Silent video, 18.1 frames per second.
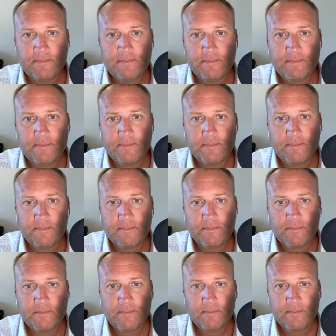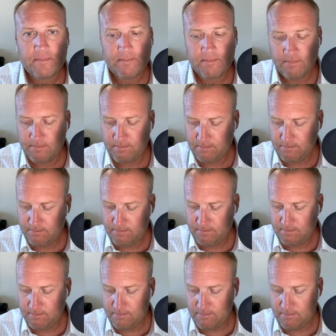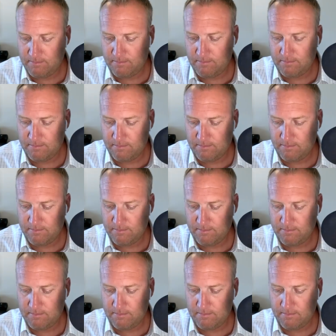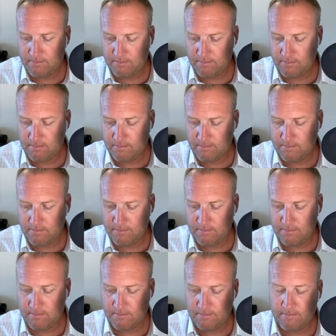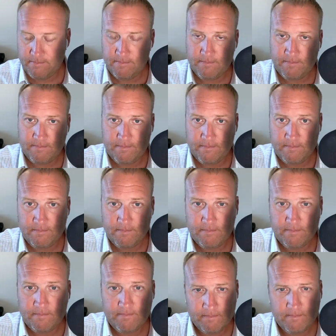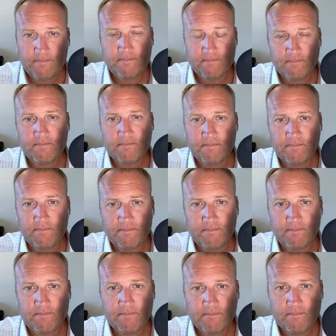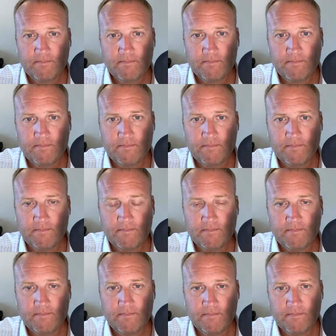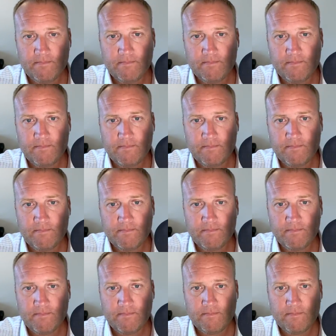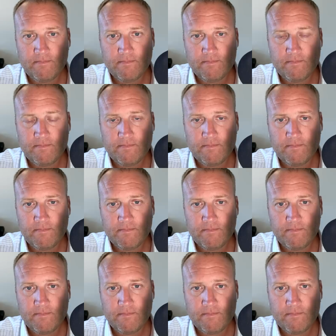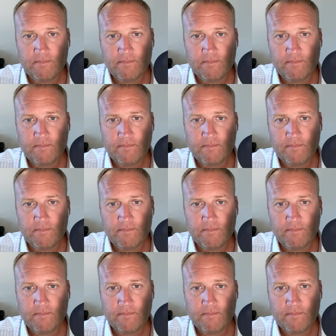(silent)